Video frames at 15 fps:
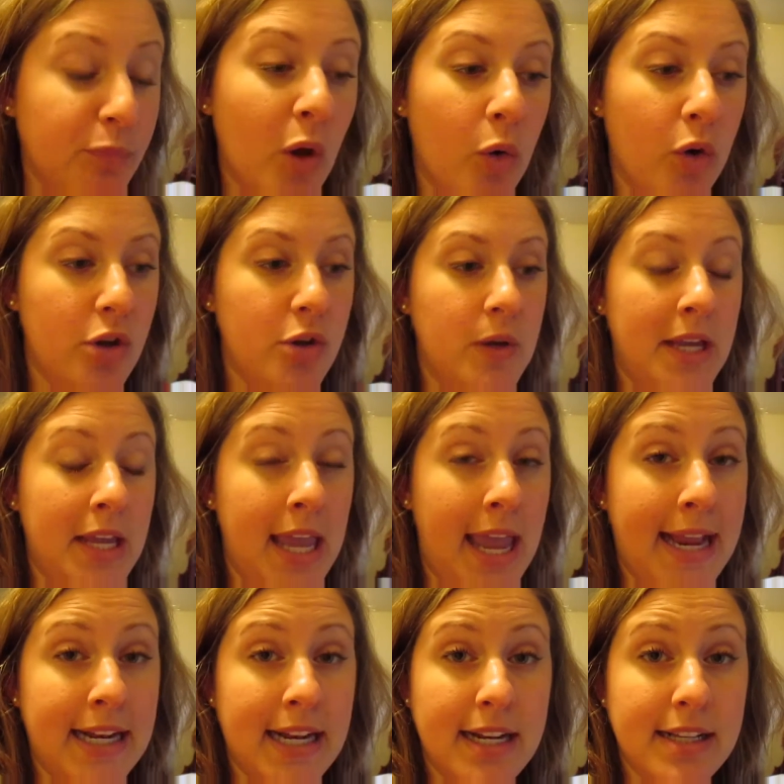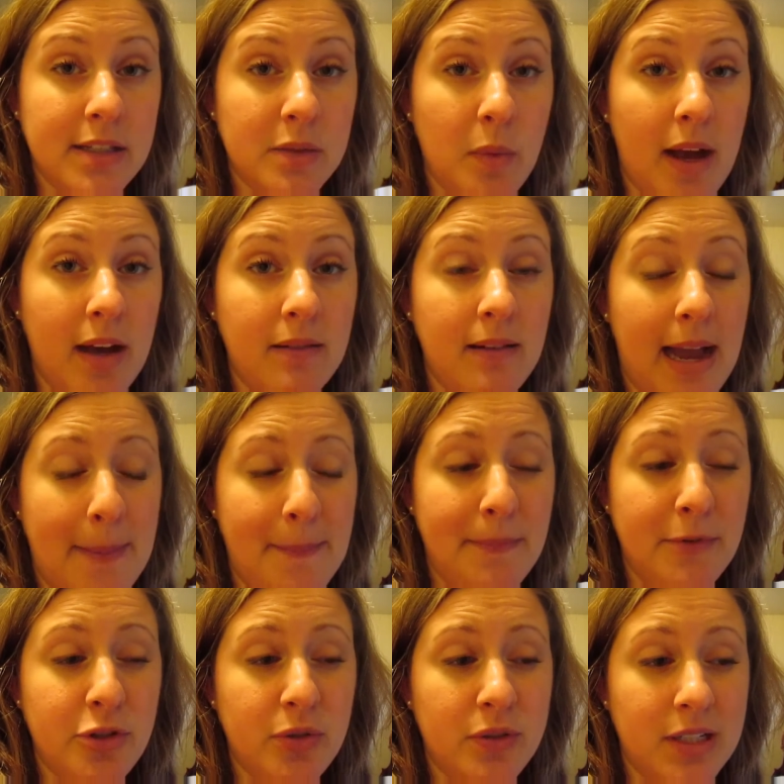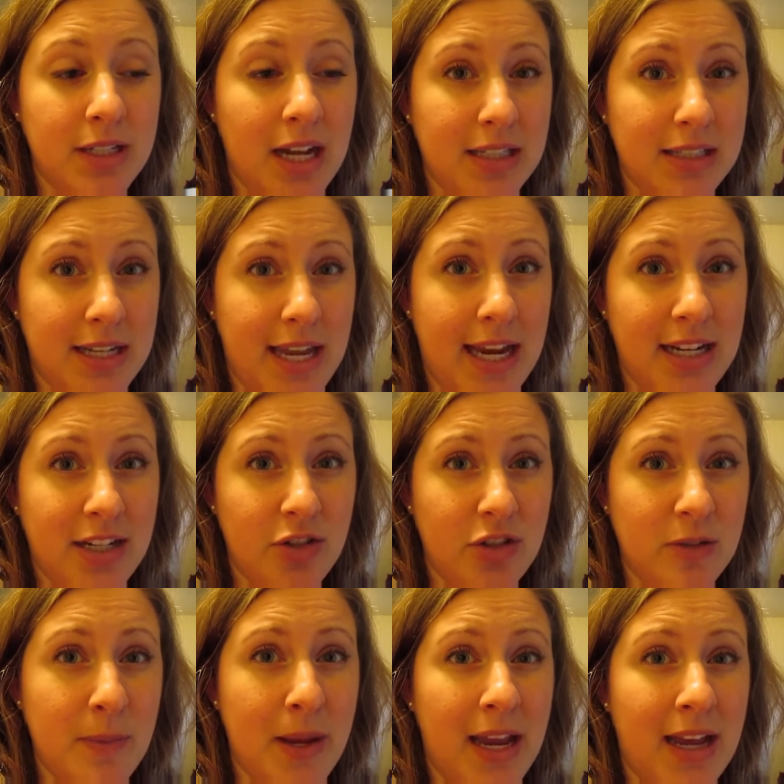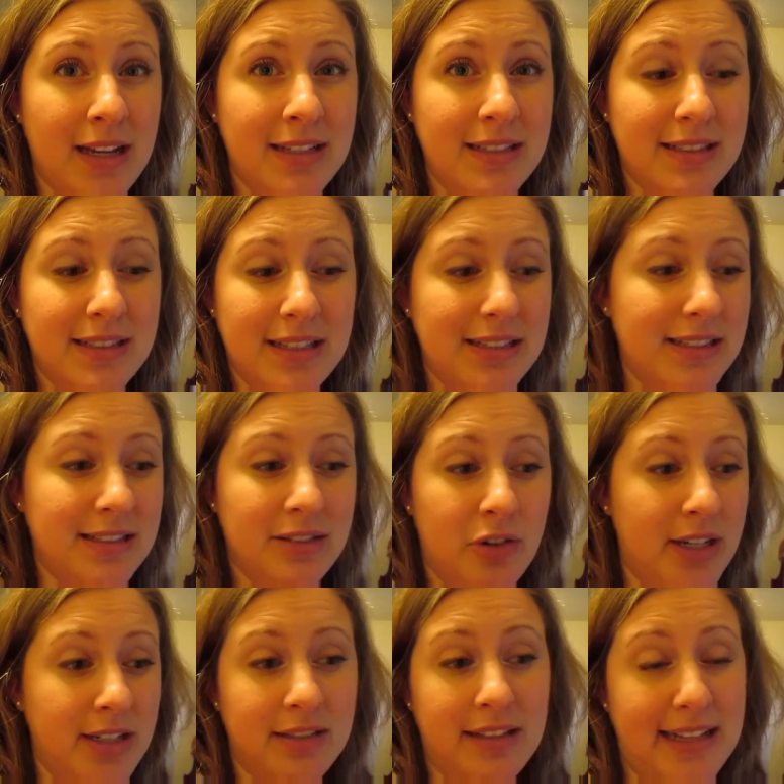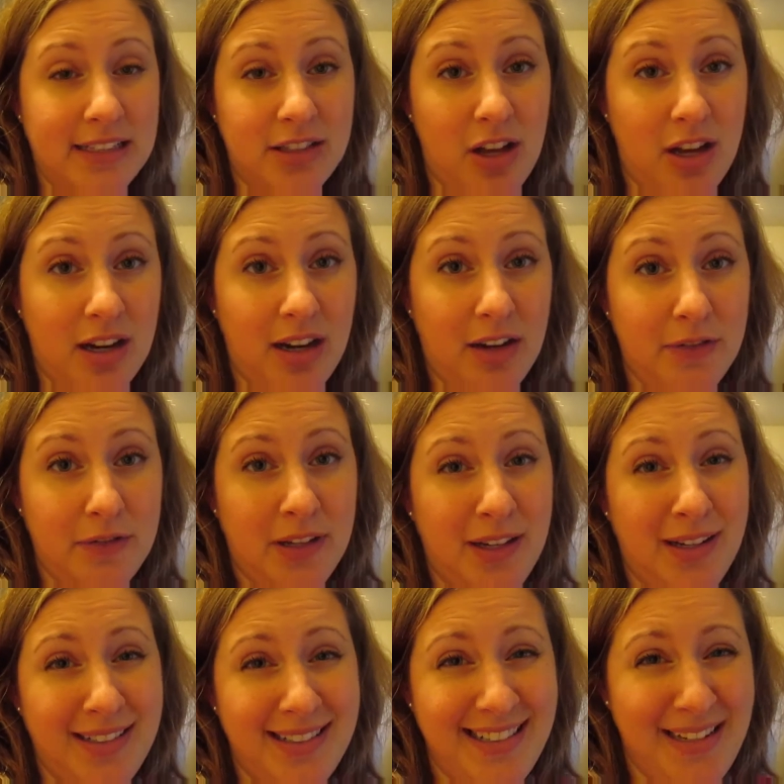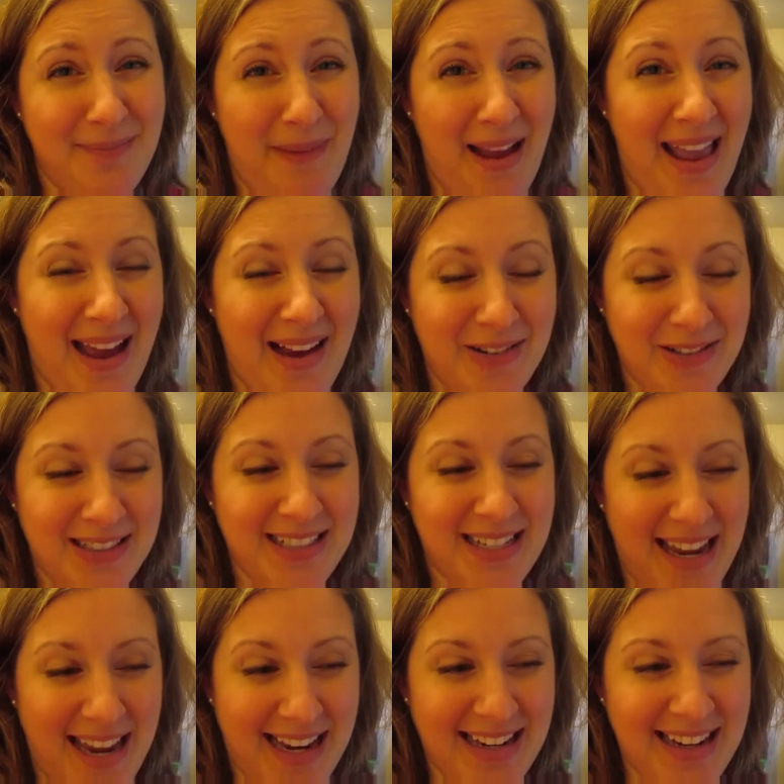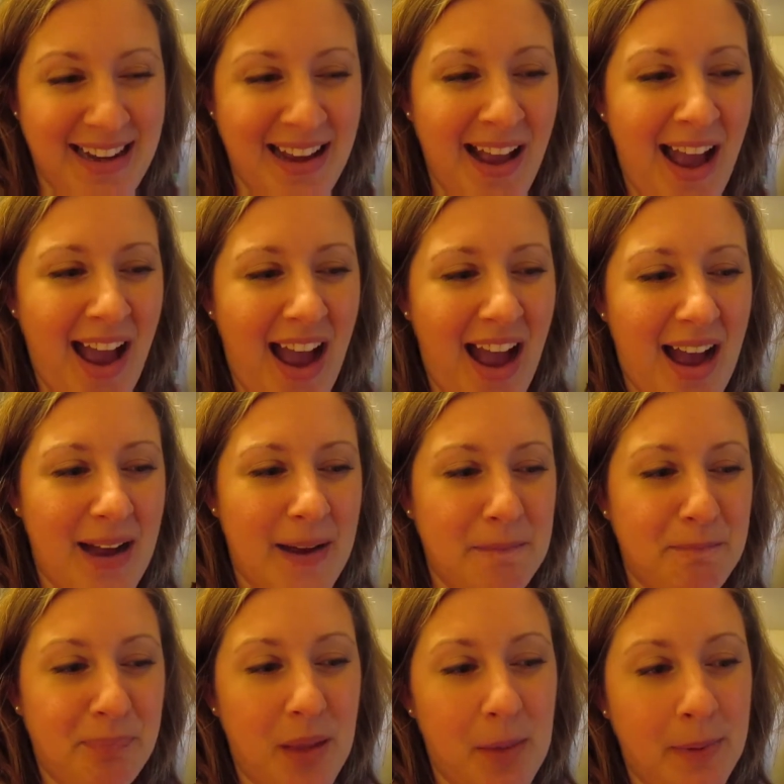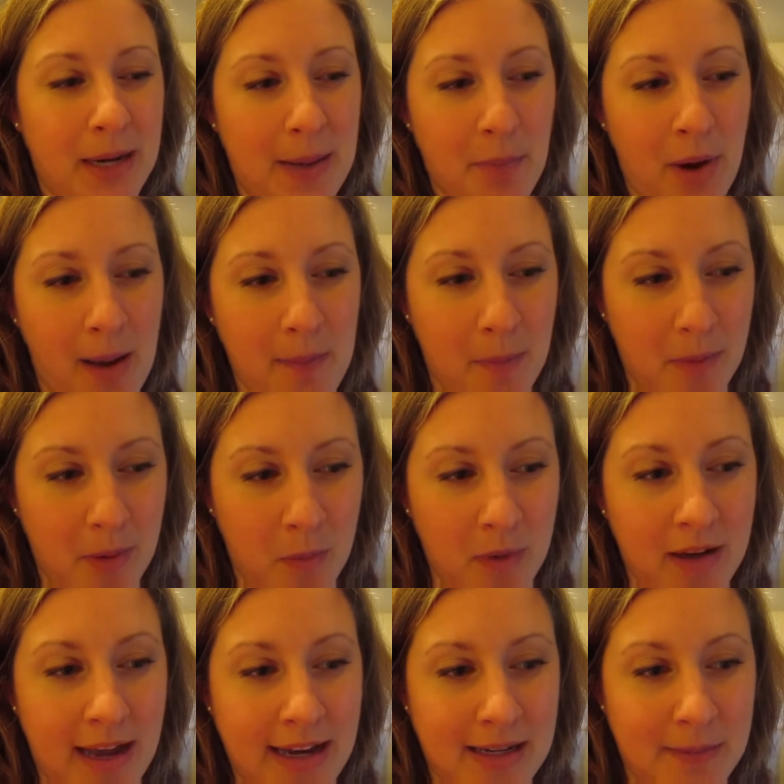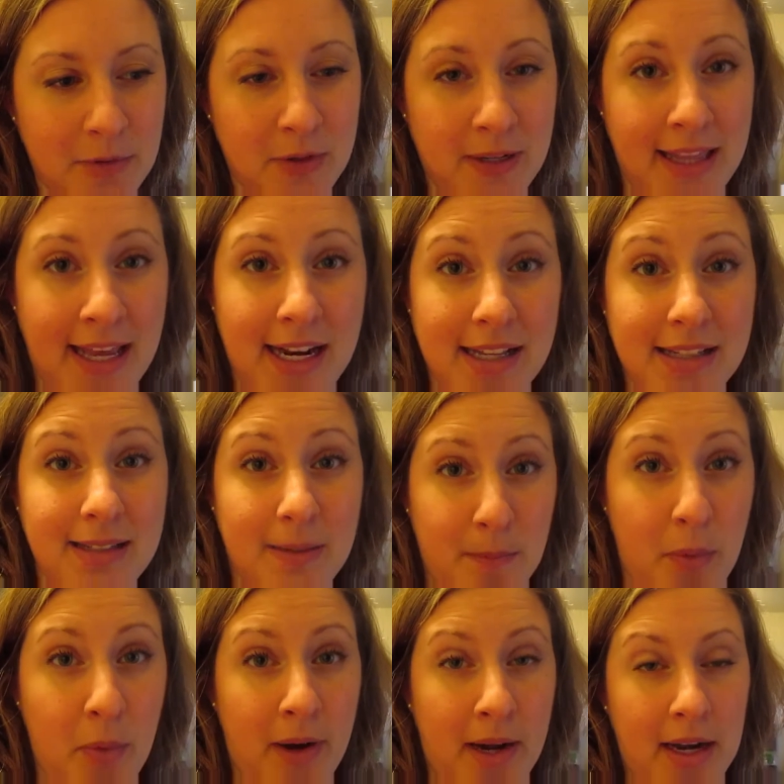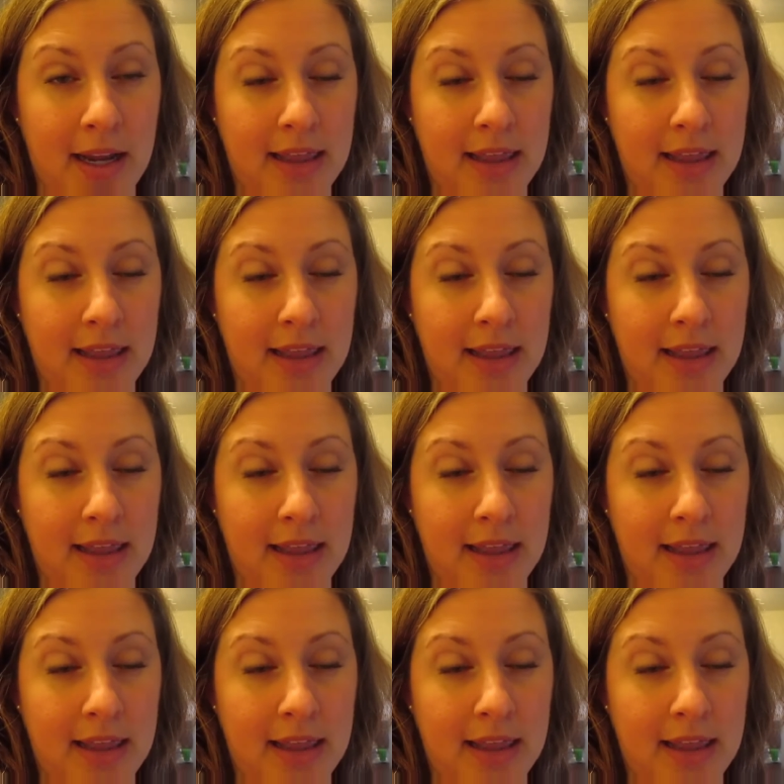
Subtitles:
Or you can can it as well. I'm choosing not to can it just because this isn't going to last long enough in my house to can. But I probably will end up doing that at some point.